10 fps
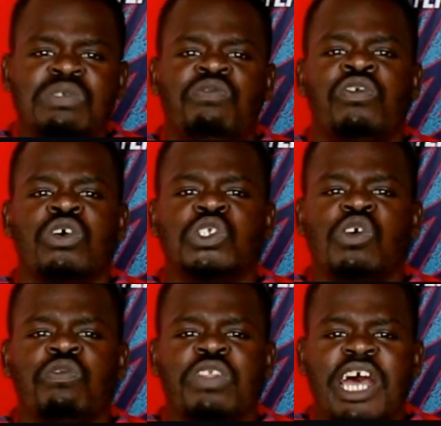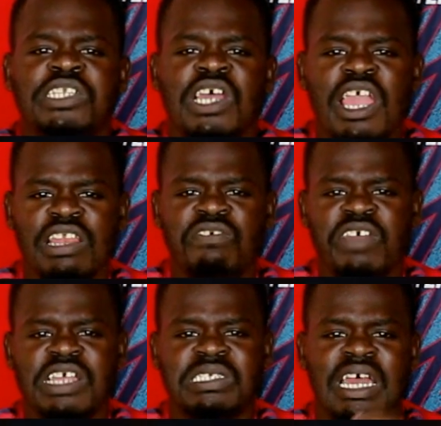in front of that
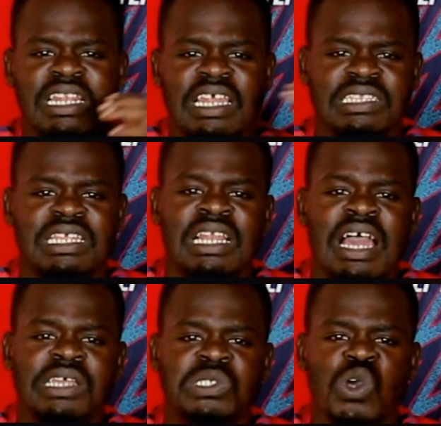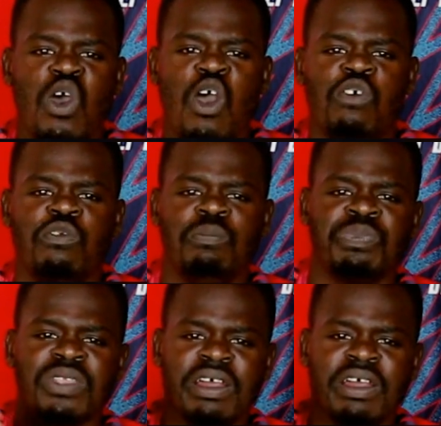defense and let the likes of